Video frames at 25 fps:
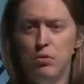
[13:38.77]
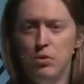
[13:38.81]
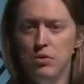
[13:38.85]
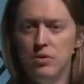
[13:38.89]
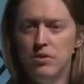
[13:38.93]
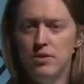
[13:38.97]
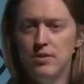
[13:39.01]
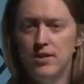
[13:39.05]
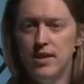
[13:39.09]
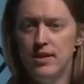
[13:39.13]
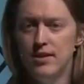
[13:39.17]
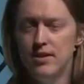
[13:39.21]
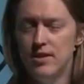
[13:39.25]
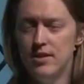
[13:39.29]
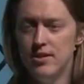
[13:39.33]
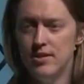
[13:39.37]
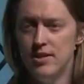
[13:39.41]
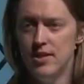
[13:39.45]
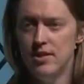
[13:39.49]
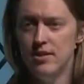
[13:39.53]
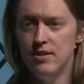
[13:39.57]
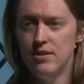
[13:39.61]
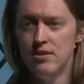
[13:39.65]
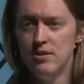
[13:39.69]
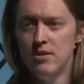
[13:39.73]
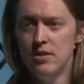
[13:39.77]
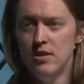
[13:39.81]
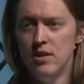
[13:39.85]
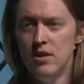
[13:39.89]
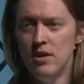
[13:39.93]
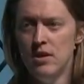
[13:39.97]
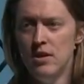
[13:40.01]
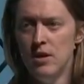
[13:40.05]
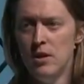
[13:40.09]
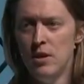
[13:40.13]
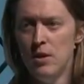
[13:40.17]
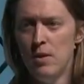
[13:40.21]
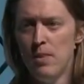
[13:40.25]
sentences.
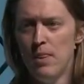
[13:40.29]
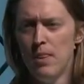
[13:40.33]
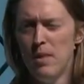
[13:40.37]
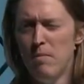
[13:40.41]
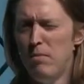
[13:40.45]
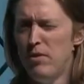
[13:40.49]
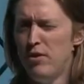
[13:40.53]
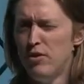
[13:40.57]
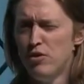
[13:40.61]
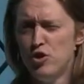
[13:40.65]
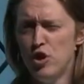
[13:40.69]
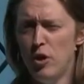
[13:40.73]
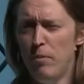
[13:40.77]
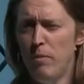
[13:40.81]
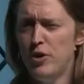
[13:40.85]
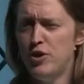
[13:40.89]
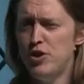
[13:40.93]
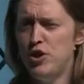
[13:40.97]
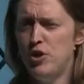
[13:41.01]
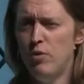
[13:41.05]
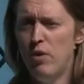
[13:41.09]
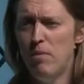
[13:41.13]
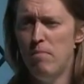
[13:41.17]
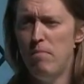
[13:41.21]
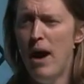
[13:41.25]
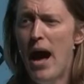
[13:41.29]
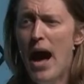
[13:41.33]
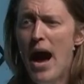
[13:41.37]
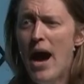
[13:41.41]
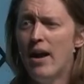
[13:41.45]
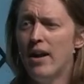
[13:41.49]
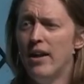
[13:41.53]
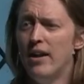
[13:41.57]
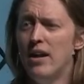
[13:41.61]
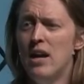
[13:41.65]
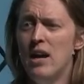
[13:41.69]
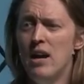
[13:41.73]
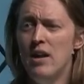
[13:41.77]
But there's so much to unpack. And
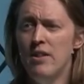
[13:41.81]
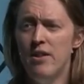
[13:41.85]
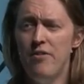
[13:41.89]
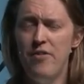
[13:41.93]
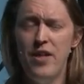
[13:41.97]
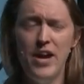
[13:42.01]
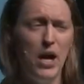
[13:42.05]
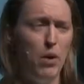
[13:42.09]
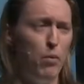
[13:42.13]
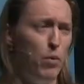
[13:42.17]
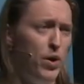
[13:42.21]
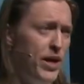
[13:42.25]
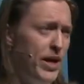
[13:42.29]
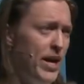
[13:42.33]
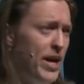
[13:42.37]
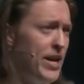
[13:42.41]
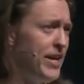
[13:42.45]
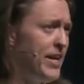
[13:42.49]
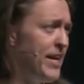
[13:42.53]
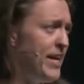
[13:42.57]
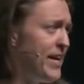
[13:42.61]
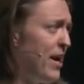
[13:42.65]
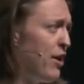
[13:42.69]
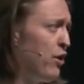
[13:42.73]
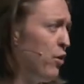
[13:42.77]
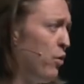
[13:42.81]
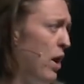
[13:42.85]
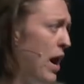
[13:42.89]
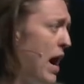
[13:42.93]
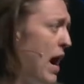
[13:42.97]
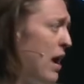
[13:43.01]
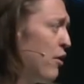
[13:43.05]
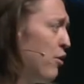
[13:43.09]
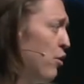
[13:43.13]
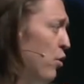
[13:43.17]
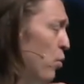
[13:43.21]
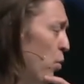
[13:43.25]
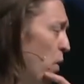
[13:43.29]
the thing I want to kind of get out of, out of
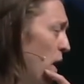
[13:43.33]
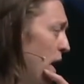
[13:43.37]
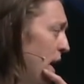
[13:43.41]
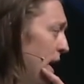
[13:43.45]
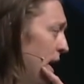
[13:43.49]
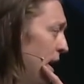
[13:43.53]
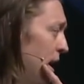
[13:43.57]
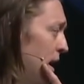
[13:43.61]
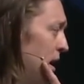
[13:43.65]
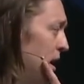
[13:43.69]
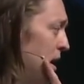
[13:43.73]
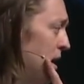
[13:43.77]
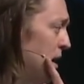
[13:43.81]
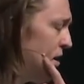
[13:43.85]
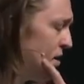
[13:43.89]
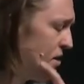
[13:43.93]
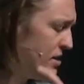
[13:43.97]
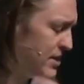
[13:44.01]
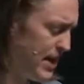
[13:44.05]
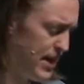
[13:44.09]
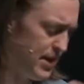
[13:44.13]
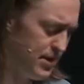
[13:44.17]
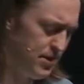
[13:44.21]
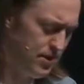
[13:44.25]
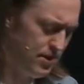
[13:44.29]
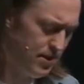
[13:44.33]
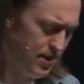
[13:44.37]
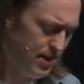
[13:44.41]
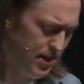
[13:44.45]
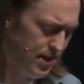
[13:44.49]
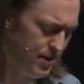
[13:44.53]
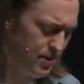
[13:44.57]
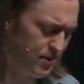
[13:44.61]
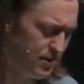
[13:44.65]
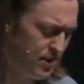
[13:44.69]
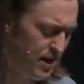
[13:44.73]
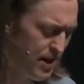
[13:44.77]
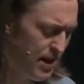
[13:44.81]
the way to say is
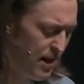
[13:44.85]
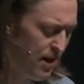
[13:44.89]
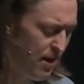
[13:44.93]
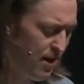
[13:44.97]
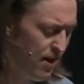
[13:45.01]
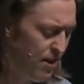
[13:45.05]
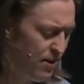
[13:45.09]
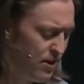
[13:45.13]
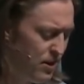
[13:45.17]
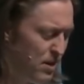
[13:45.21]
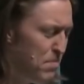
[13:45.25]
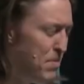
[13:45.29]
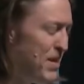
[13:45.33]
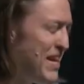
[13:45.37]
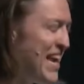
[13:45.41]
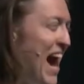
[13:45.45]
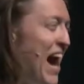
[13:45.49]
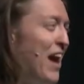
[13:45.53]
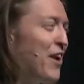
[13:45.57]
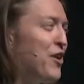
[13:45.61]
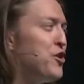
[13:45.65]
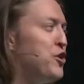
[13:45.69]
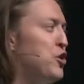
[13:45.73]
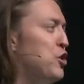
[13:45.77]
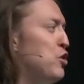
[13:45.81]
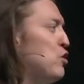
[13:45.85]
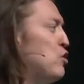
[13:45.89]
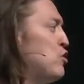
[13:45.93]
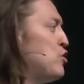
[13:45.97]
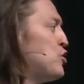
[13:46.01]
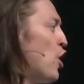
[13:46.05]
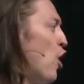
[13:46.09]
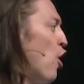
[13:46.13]
this the Beatitudes are